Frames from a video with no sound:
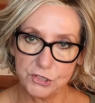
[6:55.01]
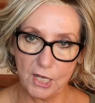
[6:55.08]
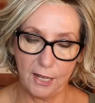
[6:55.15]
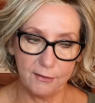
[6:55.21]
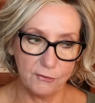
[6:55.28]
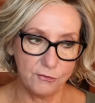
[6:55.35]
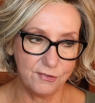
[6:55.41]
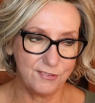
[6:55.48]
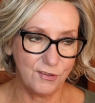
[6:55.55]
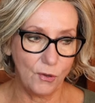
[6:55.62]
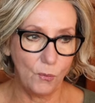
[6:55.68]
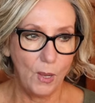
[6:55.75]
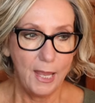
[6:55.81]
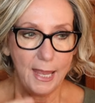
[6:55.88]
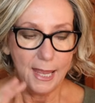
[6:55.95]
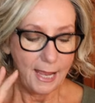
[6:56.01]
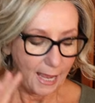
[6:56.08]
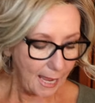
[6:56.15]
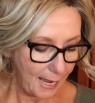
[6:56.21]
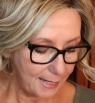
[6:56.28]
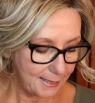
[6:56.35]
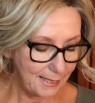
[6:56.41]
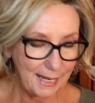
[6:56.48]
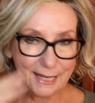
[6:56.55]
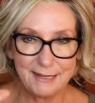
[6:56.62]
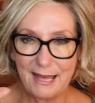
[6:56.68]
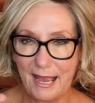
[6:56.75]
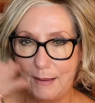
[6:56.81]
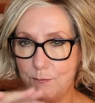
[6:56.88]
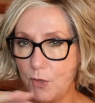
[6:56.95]
color. So I,
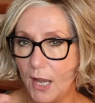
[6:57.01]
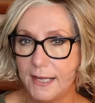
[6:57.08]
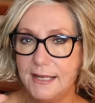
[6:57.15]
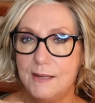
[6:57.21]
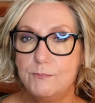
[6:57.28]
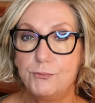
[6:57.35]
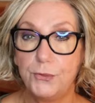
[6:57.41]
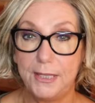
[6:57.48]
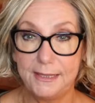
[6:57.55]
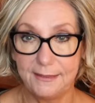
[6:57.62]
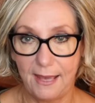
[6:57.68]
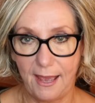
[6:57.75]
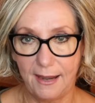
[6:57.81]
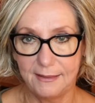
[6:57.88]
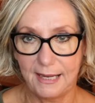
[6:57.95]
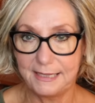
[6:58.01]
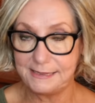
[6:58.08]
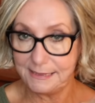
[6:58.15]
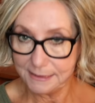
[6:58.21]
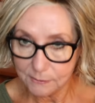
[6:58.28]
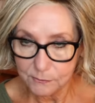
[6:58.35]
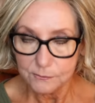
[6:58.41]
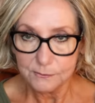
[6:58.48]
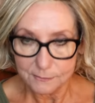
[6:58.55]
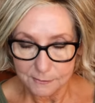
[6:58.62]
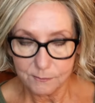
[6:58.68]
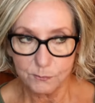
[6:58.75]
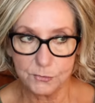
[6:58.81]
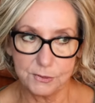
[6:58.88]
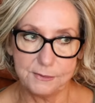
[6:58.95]
I'm not going to bring that. I did
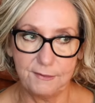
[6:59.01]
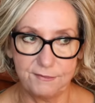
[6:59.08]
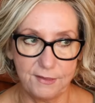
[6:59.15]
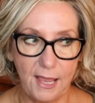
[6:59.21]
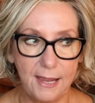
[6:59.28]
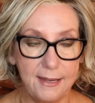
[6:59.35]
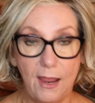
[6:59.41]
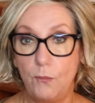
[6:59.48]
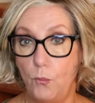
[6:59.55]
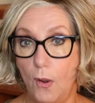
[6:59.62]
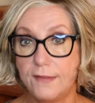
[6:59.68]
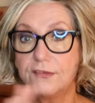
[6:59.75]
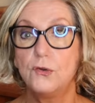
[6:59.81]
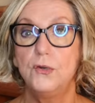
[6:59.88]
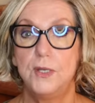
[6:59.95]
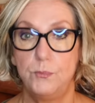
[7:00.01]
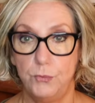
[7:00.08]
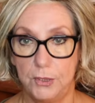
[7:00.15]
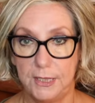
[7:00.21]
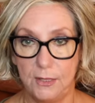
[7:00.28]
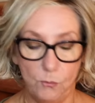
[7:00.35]
decide I was going to bring it